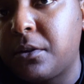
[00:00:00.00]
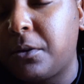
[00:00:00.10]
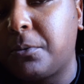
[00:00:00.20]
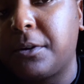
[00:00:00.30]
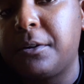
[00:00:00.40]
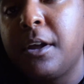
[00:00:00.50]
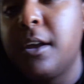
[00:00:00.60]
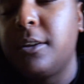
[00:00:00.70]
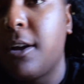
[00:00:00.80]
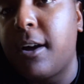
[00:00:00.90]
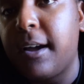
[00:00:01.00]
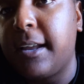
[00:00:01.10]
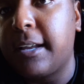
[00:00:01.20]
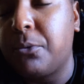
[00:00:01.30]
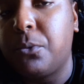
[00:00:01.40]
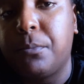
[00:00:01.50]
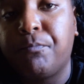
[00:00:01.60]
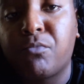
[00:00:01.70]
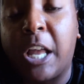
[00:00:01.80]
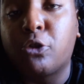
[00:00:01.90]
Oh, well. Y'all, I ain't...
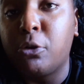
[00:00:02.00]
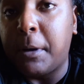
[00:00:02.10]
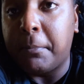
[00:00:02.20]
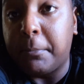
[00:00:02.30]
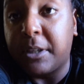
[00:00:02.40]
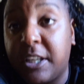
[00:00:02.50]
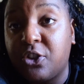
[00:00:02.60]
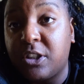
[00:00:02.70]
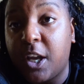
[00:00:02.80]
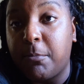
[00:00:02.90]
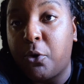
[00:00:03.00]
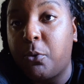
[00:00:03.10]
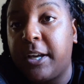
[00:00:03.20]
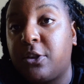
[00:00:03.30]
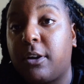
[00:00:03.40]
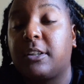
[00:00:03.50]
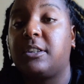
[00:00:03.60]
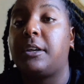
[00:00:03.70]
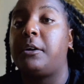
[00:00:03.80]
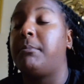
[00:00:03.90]
I threw my mama kitchen table away so I could
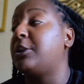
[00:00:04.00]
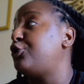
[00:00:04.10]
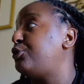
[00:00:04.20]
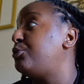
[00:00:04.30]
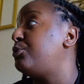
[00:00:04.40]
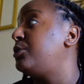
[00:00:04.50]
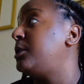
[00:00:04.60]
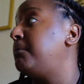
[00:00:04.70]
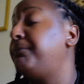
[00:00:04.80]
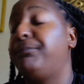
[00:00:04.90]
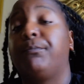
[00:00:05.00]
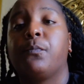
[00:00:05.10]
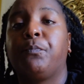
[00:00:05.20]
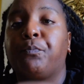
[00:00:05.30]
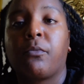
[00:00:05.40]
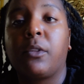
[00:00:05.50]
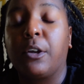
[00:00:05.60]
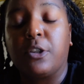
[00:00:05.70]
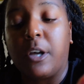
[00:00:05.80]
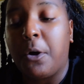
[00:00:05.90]
set up my shoes.
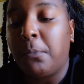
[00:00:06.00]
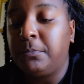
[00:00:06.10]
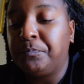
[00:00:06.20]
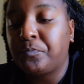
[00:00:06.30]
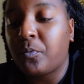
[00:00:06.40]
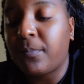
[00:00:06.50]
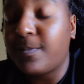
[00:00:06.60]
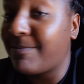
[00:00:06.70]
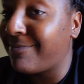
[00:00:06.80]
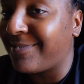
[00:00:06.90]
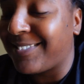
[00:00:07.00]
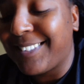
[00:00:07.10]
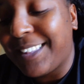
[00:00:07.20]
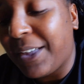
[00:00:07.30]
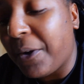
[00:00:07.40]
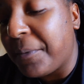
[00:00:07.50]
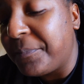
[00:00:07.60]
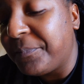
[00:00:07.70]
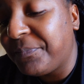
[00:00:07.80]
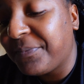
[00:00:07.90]
So, hmm.
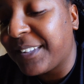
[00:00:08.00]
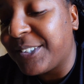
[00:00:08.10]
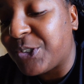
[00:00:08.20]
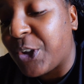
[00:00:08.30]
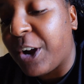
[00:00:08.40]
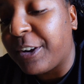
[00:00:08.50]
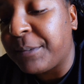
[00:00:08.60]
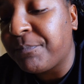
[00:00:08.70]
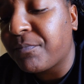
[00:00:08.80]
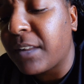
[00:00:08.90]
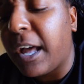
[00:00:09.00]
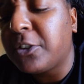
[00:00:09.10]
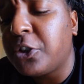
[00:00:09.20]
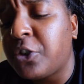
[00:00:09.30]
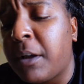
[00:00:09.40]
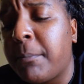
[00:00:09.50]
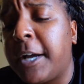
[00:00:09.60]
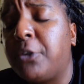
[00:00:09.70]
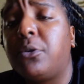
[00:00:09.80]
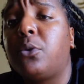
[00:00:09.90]
sorry. I told y'all I'd buy
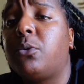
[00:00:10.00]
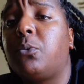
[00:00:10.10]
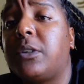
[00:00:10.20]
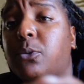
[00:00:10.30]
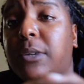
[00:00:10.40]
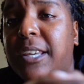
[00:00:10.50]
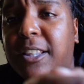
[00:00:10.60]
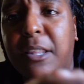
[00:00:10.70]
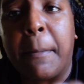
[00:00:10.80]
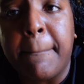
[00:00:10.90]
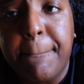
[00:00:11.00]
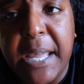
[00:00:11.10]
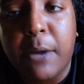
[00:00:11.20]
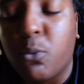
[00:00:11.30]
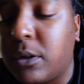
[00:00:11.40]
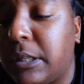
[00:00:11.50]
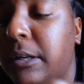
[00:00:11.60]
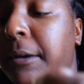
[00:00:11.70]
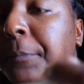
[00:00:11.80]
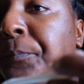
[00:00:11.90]
you a new one once we hit the big one.
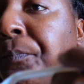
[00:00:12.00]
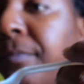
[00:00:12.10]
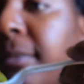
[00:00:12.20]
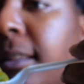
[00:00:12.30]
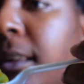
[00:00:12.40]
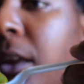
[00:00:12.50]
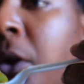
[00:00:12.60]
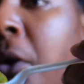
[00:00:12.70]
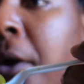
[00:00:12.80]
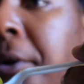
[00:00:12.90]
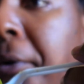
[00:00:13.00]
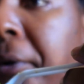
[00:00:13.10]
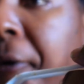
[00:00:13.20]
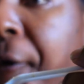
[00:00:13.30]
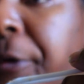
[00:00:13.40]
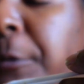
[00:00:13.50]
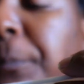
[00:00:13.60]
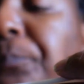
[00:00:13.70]
I had a beautiful set.